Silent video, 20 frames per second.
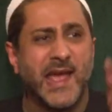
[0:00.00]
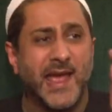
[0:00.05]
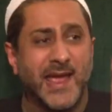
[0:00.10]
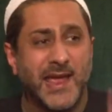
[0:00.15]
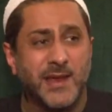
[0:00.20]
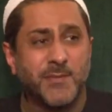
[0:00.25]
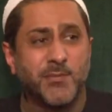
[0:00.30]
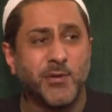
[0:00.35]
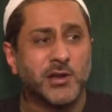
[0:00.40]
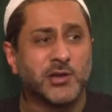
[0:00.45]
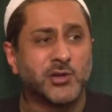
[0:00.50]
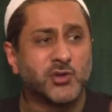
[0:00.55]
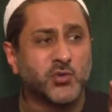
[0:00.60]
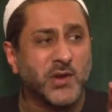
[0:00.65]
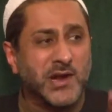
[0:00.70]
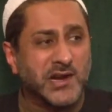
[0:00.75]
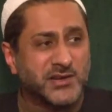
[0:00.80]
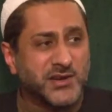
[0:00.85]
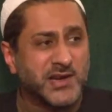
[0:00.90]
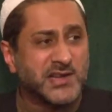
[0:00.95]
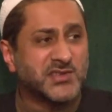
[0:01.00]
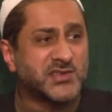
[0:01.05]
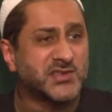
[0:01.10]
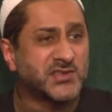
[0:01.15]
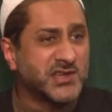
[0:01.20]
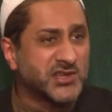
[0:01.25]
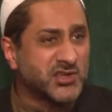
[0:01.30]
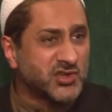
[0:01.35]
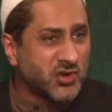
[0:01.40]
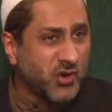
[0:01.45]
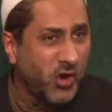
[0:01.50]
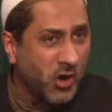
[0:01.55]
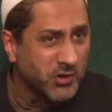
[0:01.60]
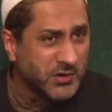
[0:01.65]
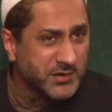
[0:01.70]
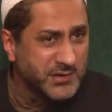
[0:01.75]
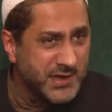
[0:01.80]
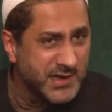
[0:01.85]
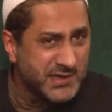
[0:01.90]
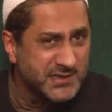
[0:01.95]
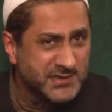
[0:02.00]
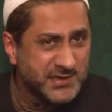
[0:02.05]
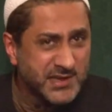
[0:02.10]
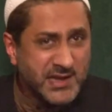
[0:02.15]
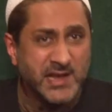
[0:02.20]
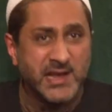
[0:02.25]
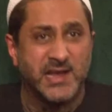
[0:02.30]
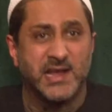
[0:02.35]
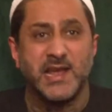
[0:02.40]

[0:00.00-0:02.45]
able to address this context